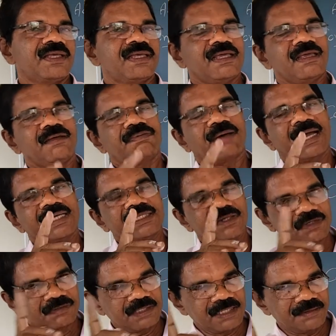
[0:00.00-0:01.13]
If either
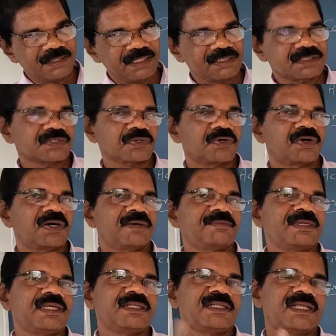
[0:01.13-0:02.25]
of them is
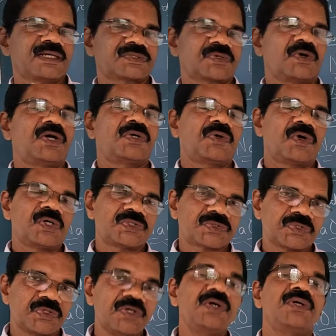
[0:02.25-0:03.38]
strong, the salt
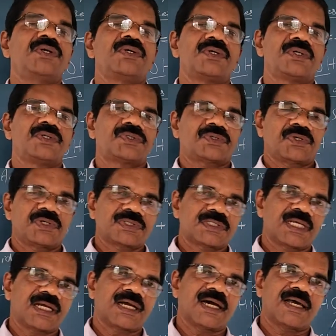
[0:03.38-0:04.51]
also shows
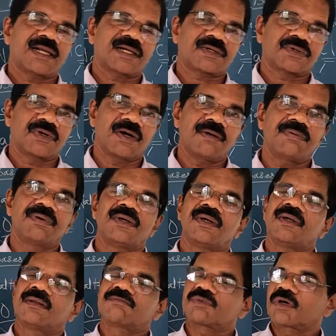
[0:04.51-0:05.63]
the character
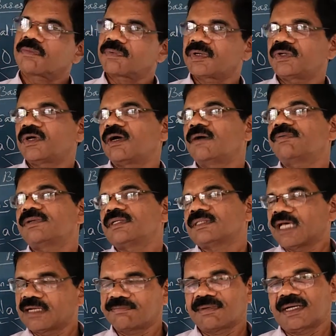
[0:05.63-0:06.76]
of property of
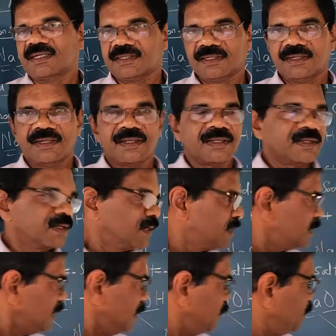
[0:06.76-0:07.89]
that part.
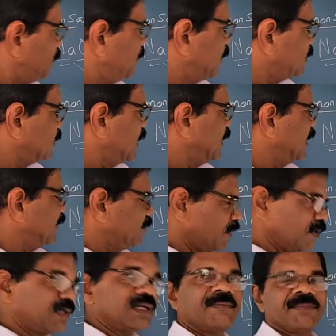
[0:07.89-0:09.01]
Now we are studying
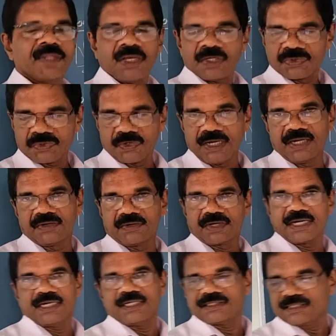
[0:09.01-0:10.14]
about sodium
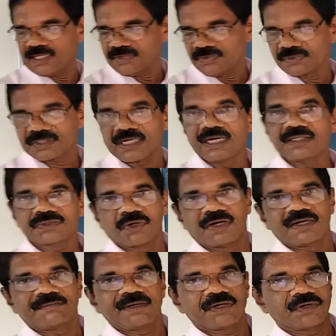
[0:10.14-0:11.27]
chloride, say neutral
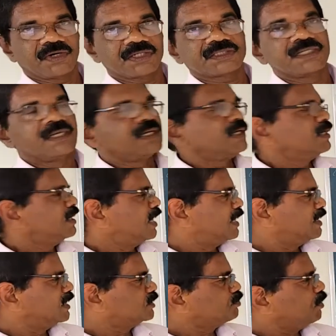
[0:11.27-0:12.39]
salt, because it
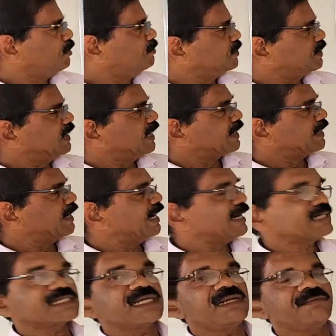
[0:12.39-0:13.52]
is formed by the
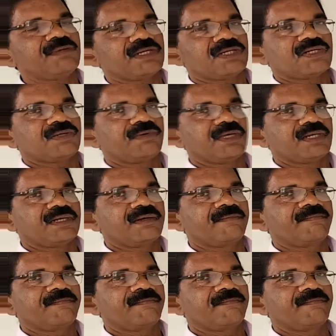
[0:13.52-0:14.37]
reaction between